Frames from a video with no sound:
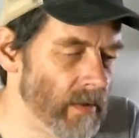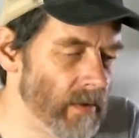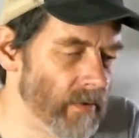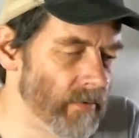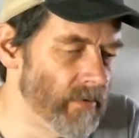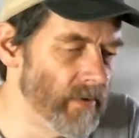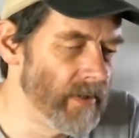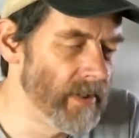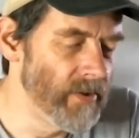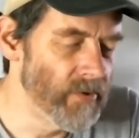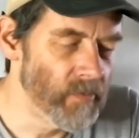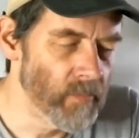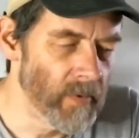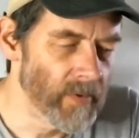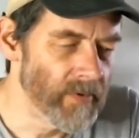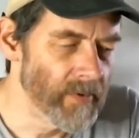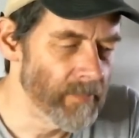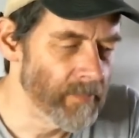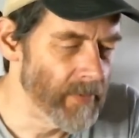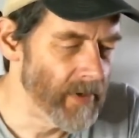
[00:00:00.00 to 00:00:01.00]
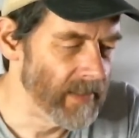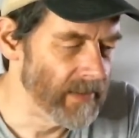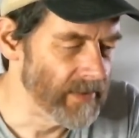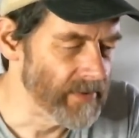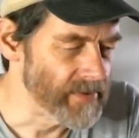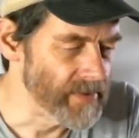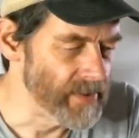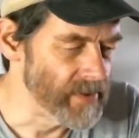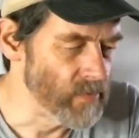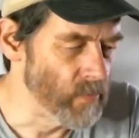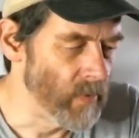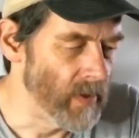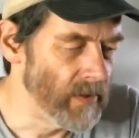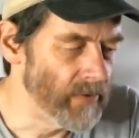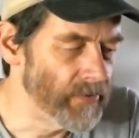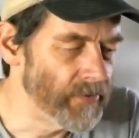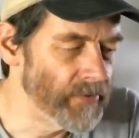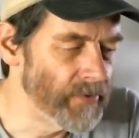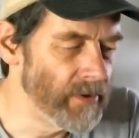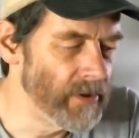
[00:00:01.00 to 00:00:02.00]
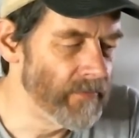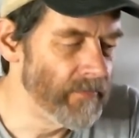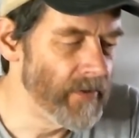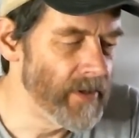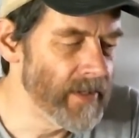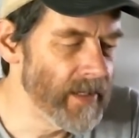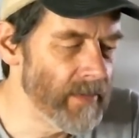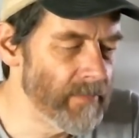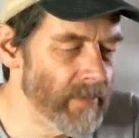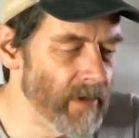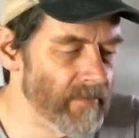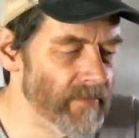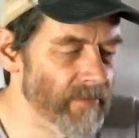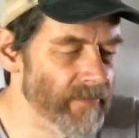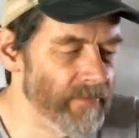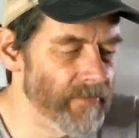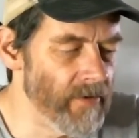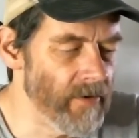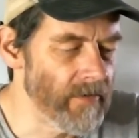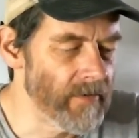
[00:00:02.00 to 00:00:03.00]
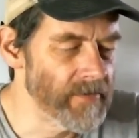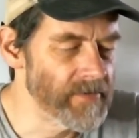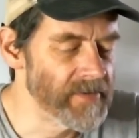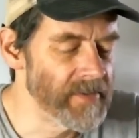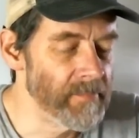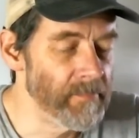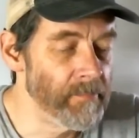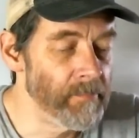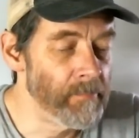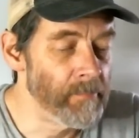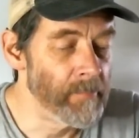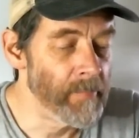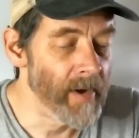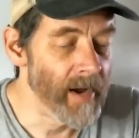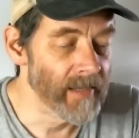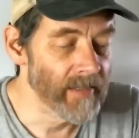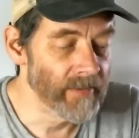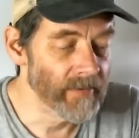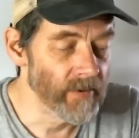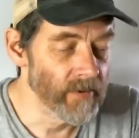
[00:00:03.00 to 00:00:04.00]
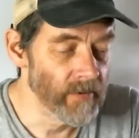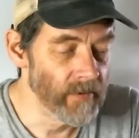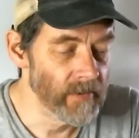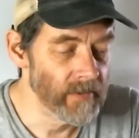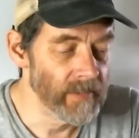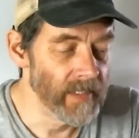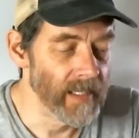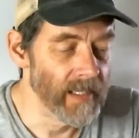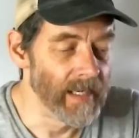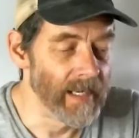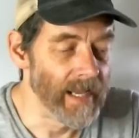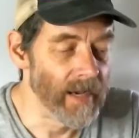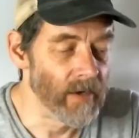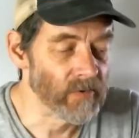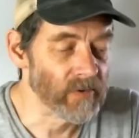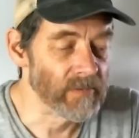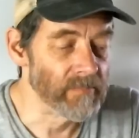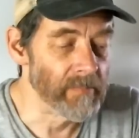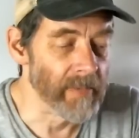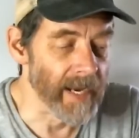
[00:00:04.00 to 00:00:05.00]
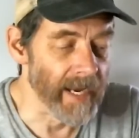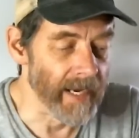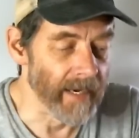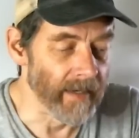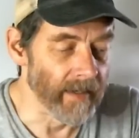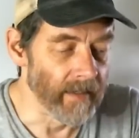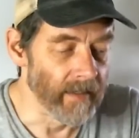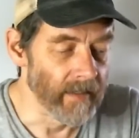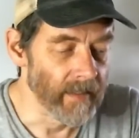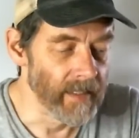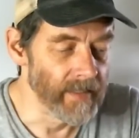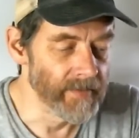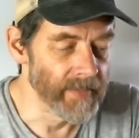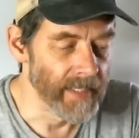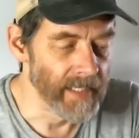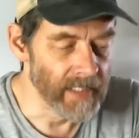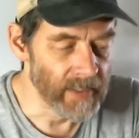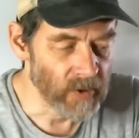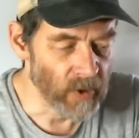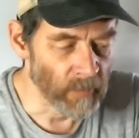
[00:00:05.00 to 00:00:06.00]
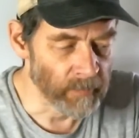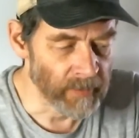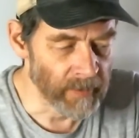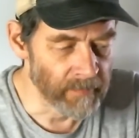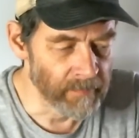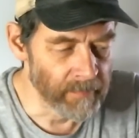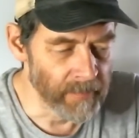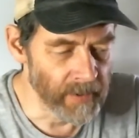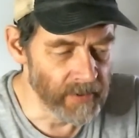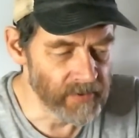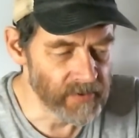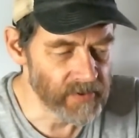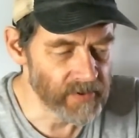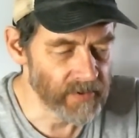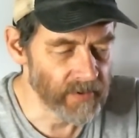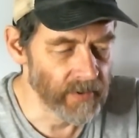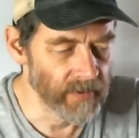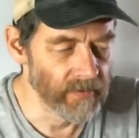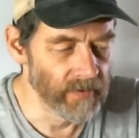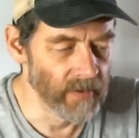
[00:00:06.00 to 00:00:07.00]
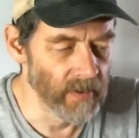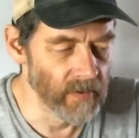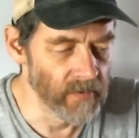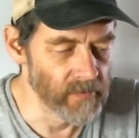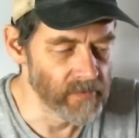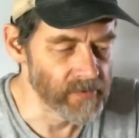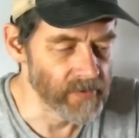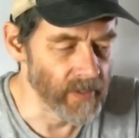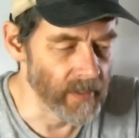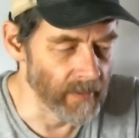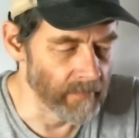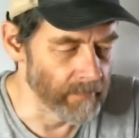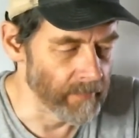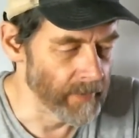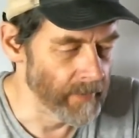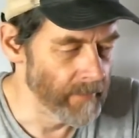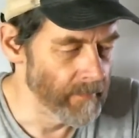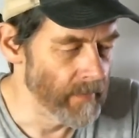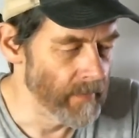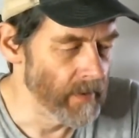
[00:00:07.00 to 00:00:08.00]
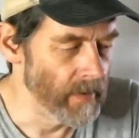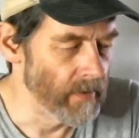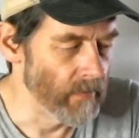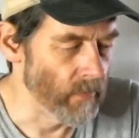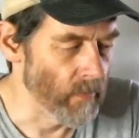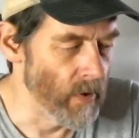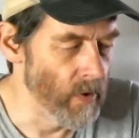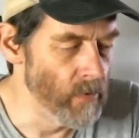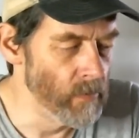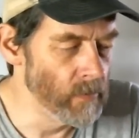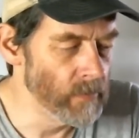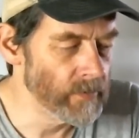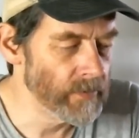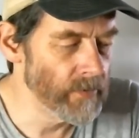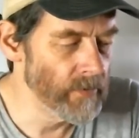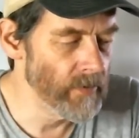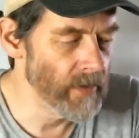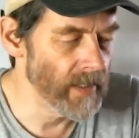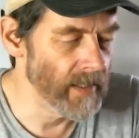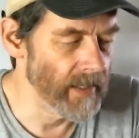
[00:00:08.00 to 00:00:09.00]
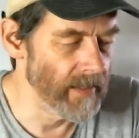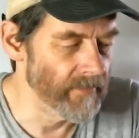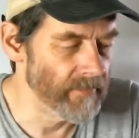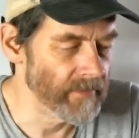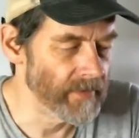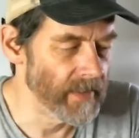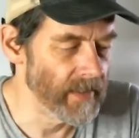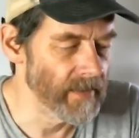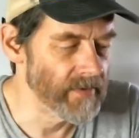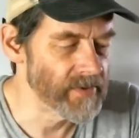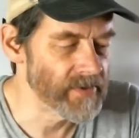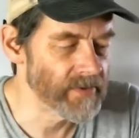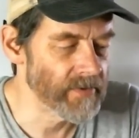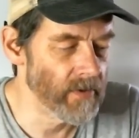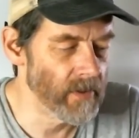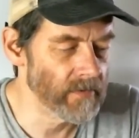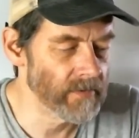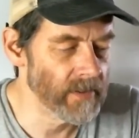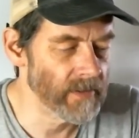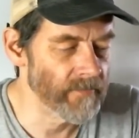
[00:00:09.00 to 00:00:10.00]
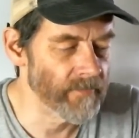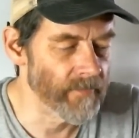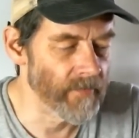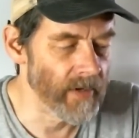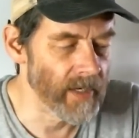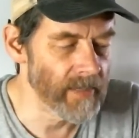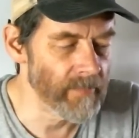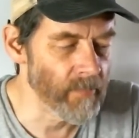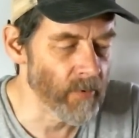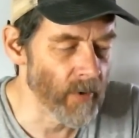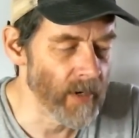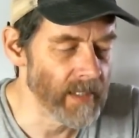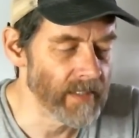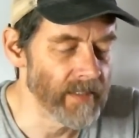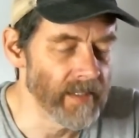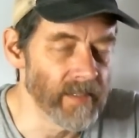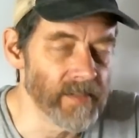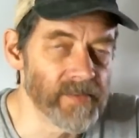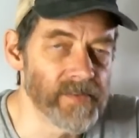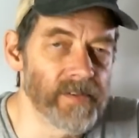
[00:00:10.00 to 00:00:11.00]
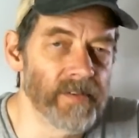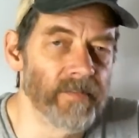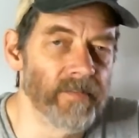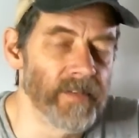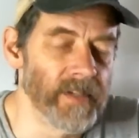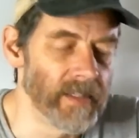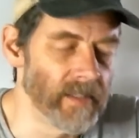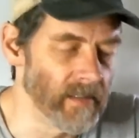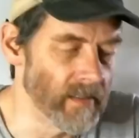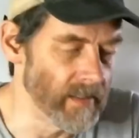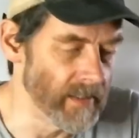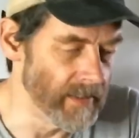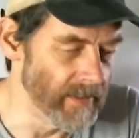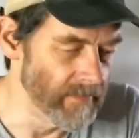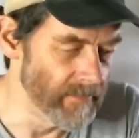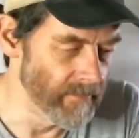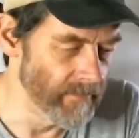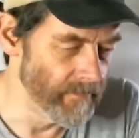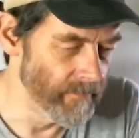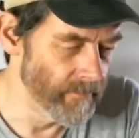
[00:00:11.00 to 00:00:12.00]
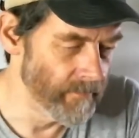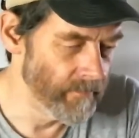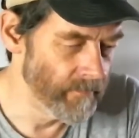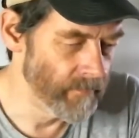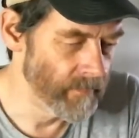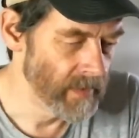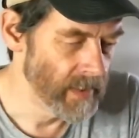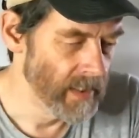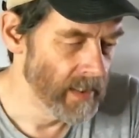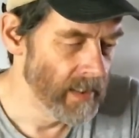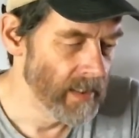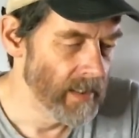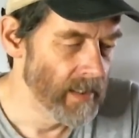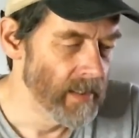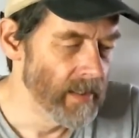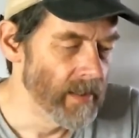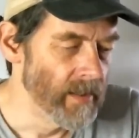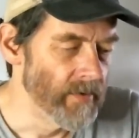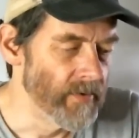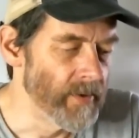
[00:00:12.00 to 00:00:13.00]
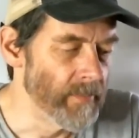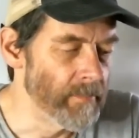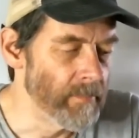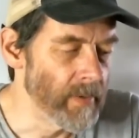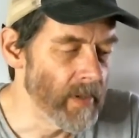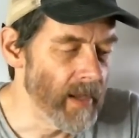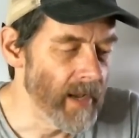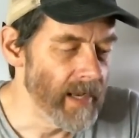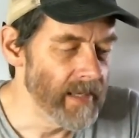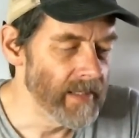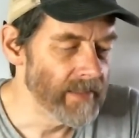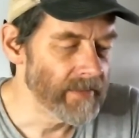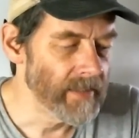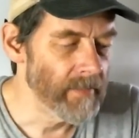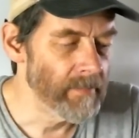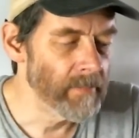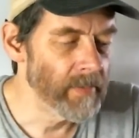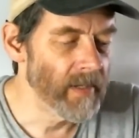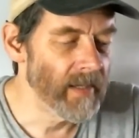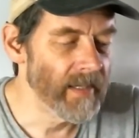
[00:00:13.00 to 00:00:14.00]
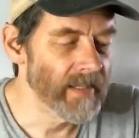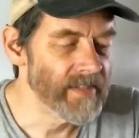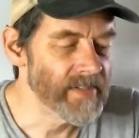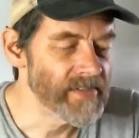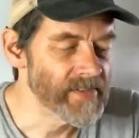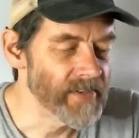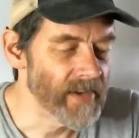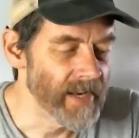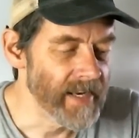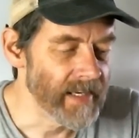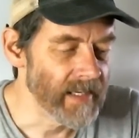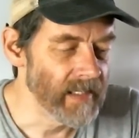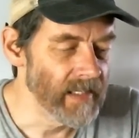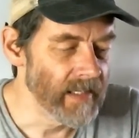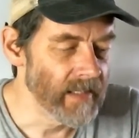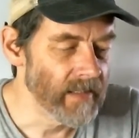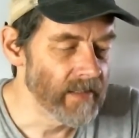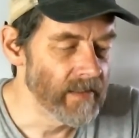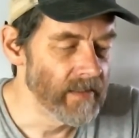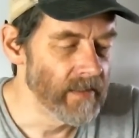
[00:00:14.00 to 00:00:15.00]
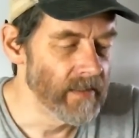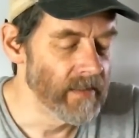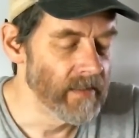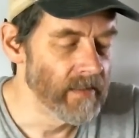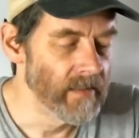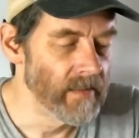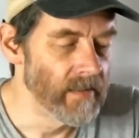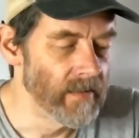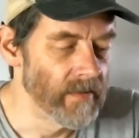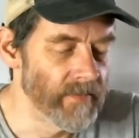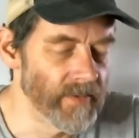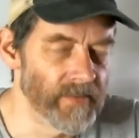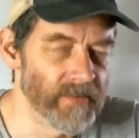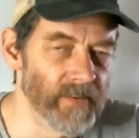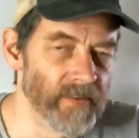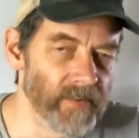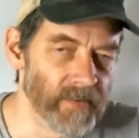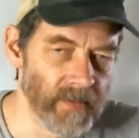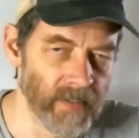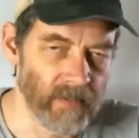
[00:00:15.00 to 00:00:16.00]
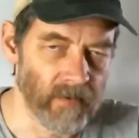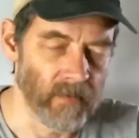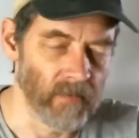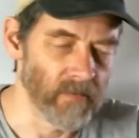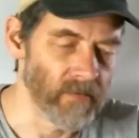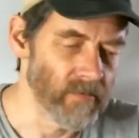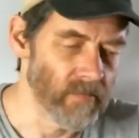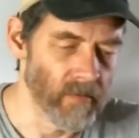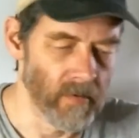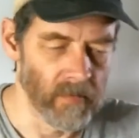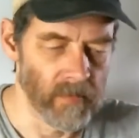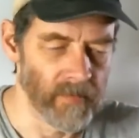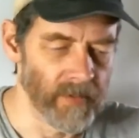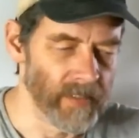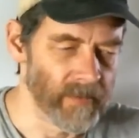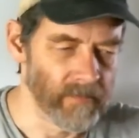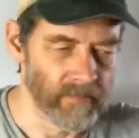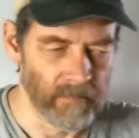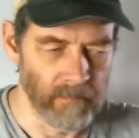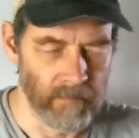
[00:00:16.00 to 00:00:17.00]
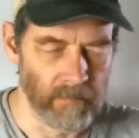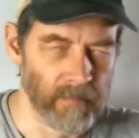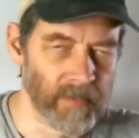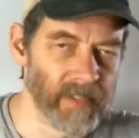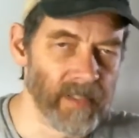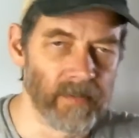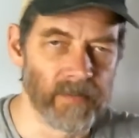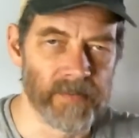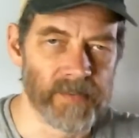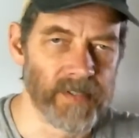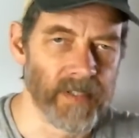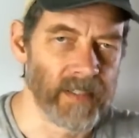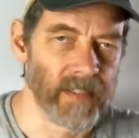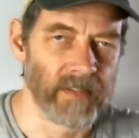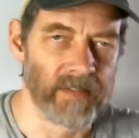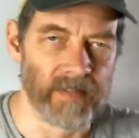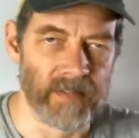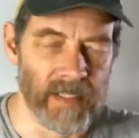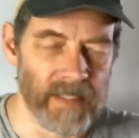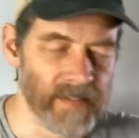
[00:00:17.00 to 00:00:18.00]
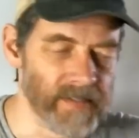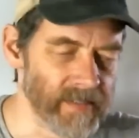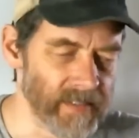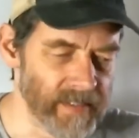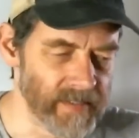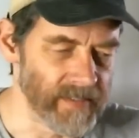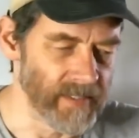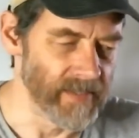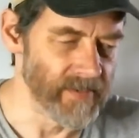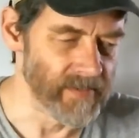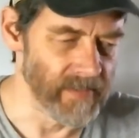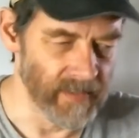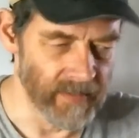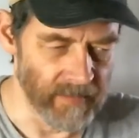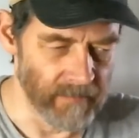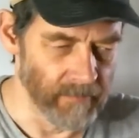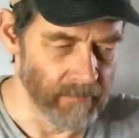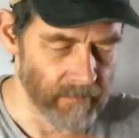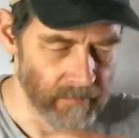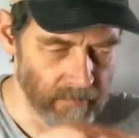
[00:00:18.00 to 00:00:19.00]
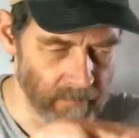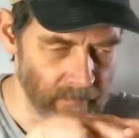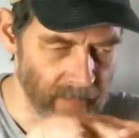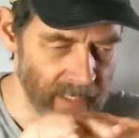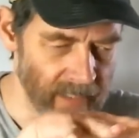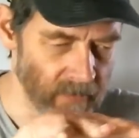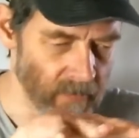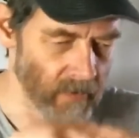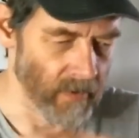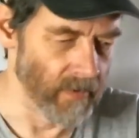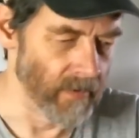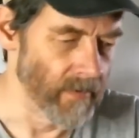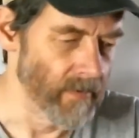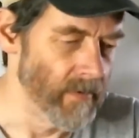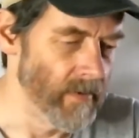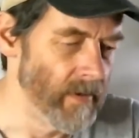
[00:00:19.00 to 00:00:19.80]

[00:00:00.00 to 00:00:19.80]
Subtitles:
So here's what the pilot says. While surveying above a forest, the pilot heard a loud bang, and the helicopter pitched nose up, rolled to the left, and started vibrating severely. The pilot applied cyclic. This is the control that tilts the disc, essentially the main rotor.